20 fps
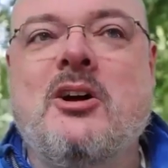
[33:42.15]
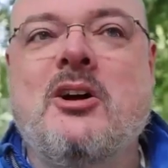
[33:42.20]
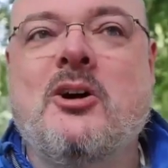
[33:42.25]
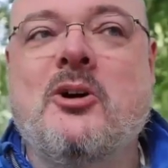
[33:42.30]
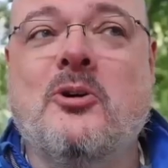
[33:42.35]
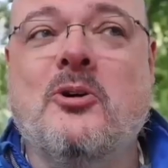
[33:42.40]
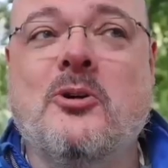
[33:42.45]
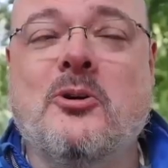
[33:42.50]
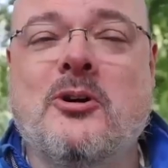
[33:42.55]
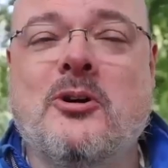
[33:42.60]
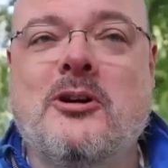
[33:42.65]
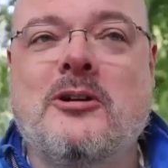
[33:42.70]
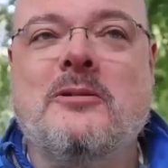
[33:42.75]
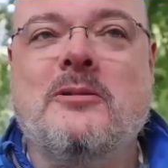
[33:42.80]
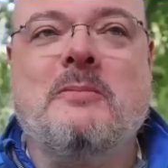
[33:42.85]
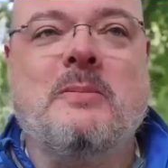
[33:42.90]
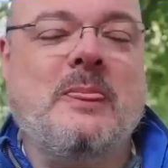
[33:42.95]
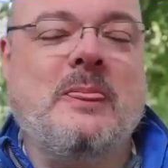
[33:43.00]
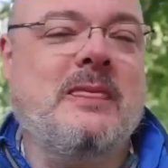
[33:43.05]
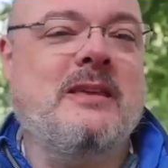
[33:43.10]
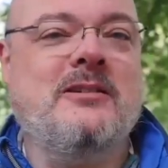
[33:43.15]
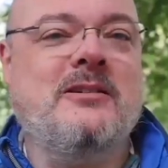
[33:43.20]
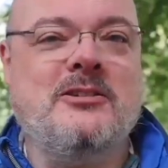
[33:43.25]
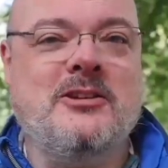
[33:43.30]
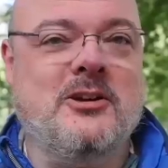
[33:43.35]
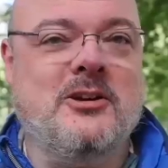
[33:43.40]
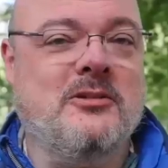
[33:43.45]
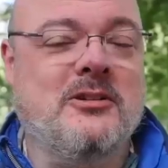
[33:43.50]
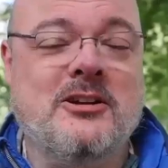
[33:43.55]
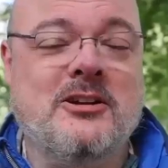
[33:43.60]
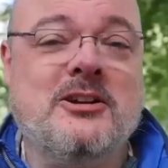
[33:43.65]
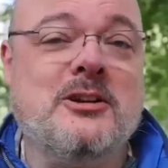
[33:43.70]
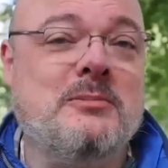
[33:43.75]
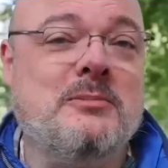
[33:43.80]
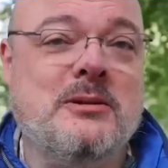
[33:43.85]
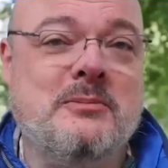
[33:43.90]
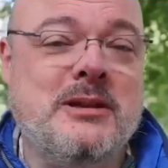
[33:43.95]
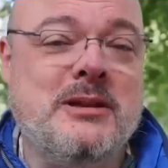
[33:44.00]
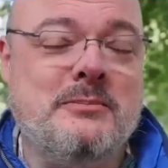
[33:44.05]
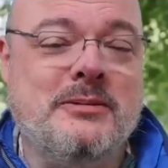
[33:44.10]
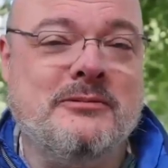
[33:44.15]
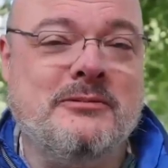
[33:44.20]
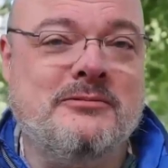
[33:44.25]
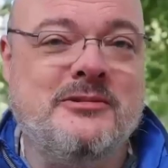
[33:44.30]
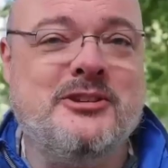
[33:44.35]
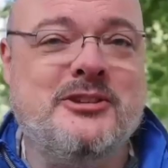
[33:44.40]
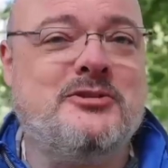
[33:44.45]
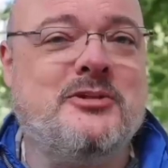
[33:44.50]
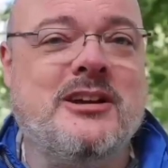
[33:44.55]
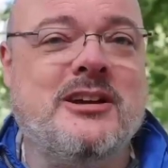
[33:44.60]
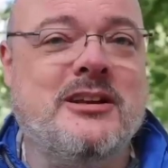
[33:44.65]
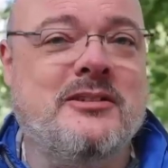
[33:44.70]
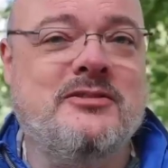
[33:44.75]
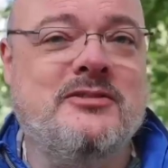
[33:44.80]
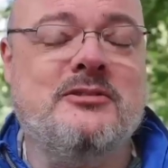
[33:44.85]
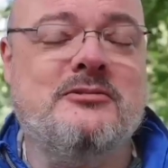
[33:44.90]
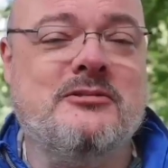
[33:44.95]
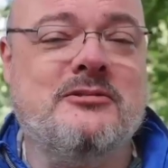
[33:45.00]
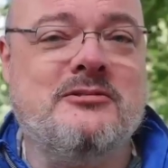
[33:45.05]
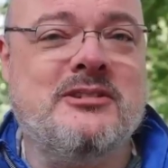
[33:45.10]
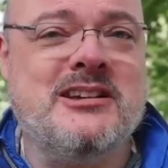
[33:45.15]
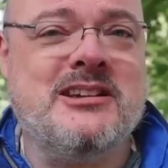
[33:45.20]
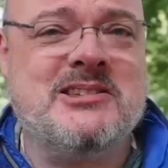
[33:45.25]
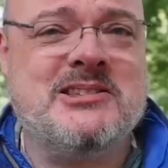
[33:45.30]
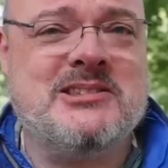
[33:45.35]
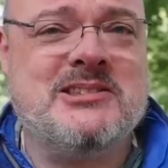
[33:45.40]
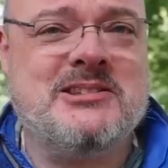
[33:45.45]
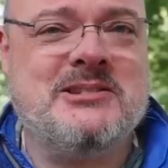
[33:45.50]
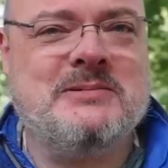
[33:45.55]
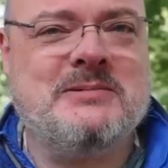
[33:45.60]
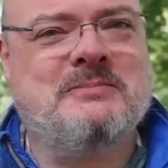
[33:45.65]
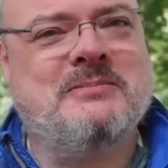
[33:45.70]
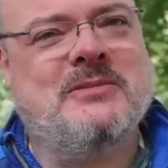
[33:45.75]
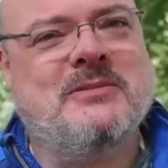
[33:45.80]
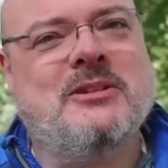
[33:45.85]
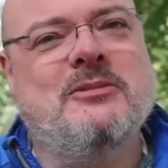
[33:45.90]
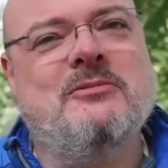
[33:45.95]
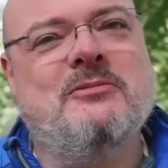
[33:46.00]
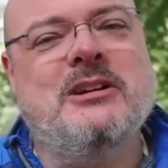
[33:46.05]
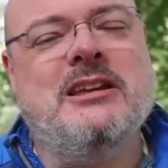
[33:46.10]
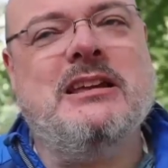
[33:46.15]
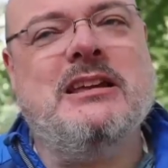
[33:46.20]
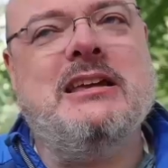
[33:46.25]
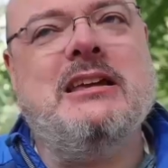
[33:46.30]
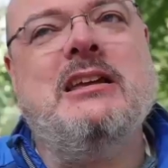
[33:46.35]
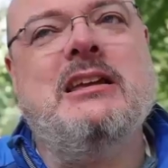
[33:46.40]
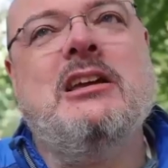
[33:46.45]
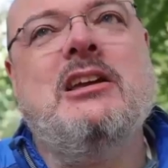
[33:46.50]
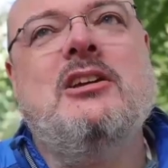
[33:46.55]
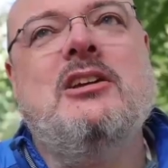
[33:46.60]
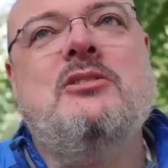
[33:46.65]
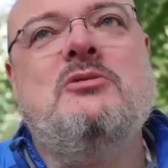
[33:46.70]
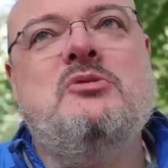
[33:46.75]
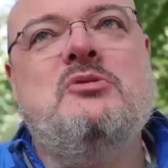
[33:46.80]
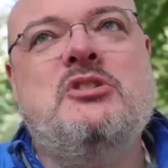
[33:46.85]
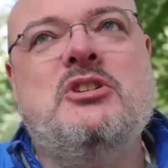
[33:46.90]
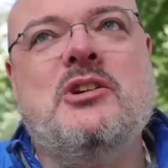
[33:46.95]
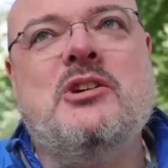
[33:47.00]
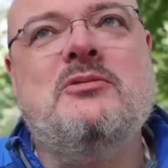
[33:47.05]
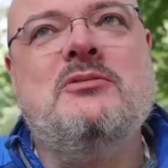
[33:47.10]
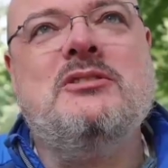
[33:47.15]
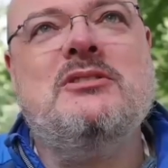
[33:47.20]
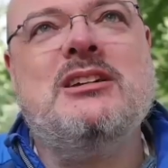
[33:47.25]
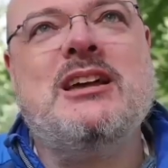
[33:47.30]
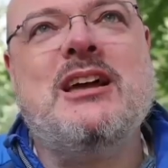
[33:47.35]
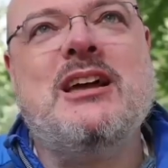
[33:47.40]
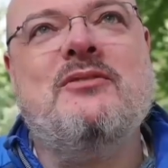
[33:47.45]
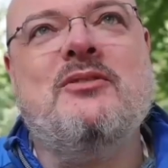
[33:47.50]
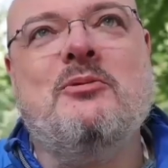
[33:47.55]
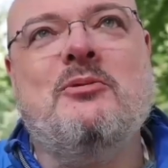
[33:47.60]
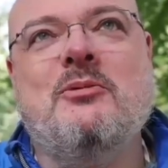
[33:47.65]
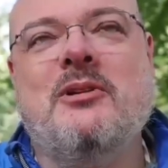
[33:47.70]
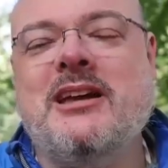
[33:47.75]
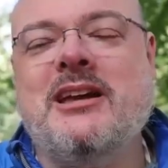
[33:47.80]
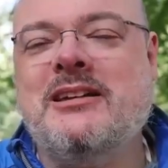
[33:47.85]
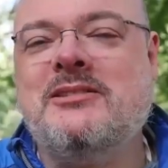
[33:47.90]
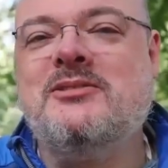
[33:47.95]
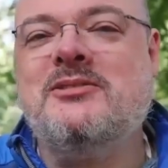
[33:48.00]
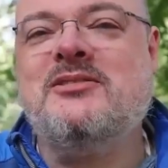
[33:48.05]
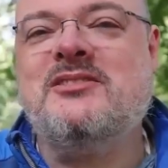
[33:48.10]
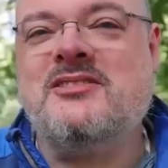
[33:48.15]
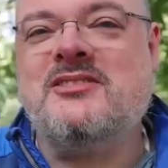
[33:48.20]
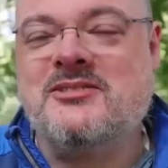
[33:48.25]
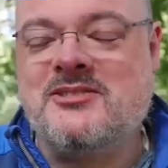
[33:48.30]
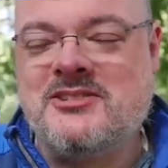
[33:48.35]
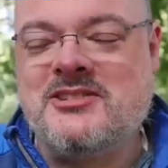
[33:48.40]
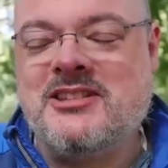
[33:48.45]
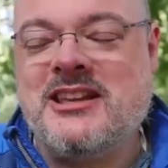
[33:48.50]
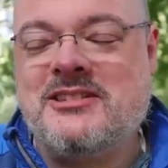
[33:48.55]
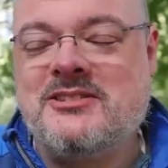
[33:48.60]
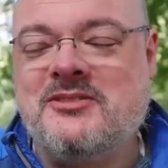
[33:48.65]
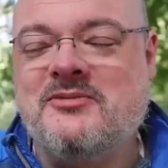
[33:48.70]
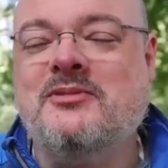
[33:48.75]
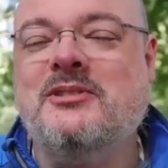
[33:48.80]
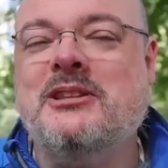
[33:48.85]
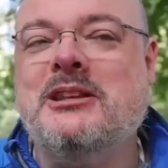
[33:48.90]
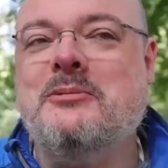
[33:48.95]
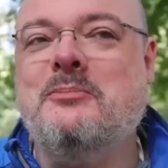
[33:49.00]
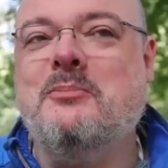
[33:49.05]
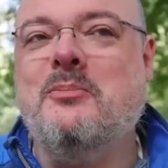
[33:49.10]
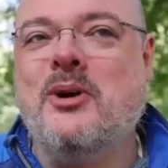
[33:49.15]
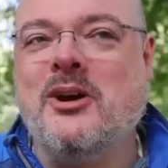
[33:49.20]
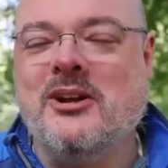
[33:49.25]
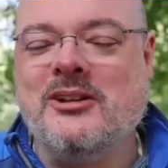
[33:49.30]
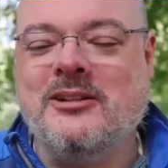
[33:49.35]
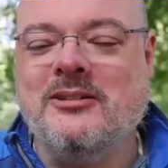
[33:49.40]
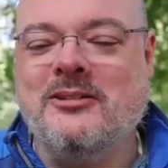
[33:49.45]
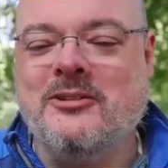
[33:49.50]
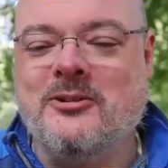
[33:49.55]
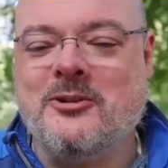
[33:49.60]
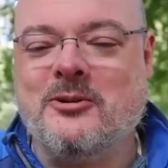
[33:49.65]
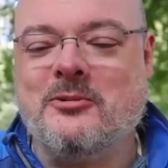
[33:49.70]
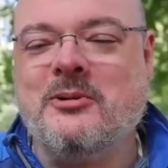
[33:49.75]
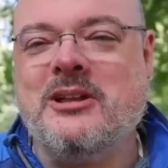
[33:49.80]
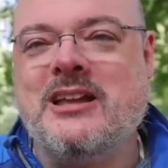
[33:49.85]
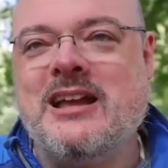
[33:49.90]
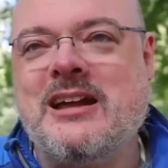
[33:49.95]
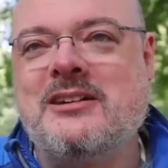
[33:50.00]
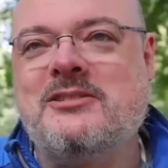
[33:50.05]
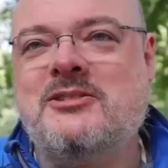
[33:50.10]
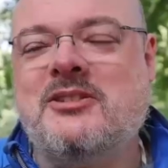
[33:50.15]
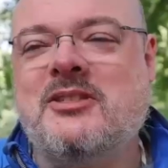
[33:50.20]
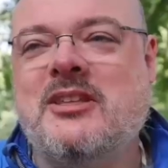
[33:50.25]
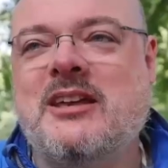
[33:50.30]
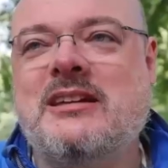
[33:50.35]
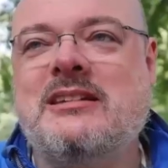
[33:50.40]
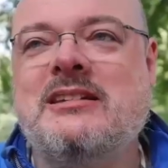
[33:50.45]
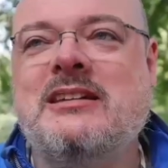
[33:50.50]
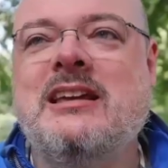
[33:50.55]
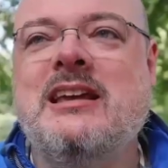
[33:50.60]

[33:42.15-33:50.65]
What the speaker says: or a couple of people retry a few requests. We don't have a way to successfully model or react to that.